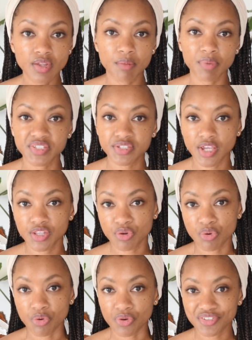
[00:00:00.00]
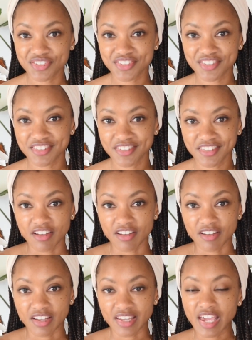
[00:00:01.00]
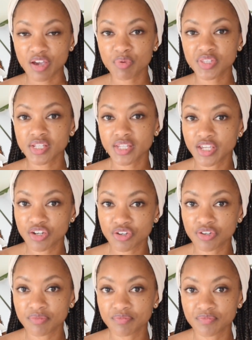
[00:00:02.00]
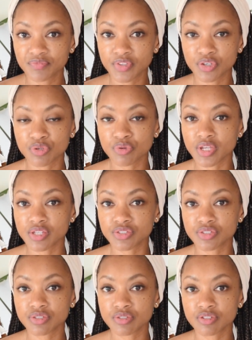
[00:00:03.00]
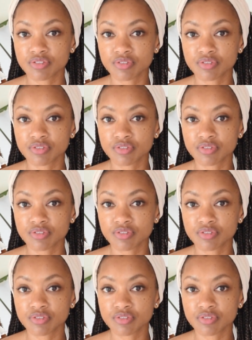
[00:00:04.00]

But stay the course. Connect with a leader who is